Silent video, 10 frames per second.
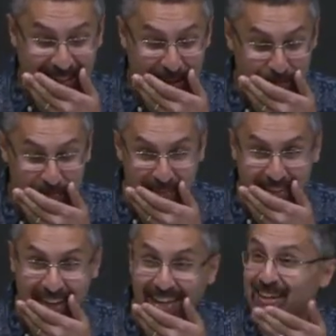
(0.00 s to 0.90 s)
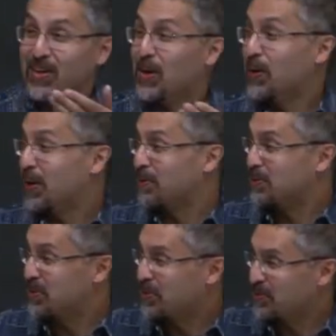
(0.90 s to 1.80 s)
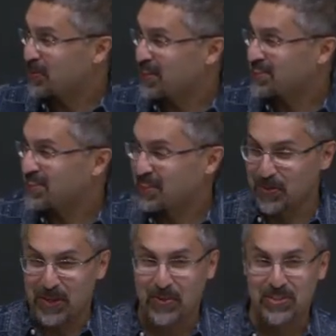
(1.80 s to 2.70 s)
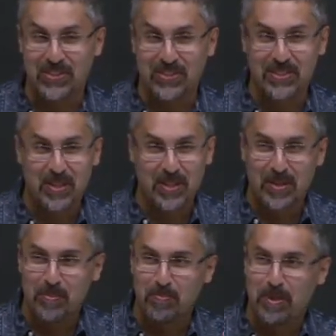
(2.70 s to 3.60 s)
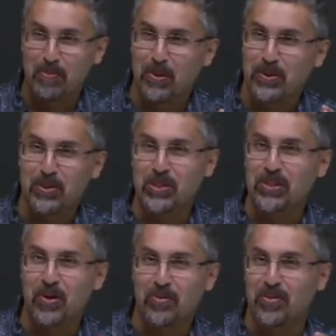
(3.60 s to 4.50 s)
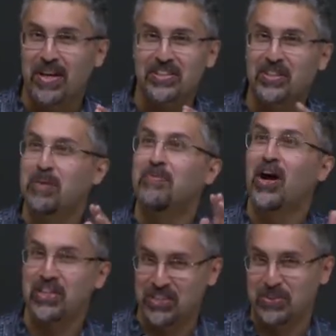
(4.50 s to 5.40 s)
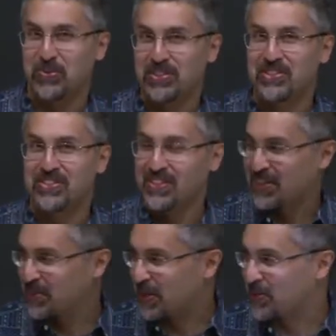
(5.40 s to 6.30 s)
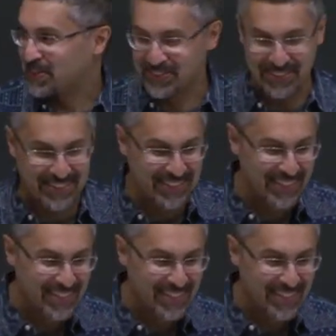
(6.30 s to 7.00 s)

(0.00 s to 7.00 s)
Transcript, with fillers: Um, I didn't know I was known for asking great questions. People are usually known for asking obnoxious questions, not great questions.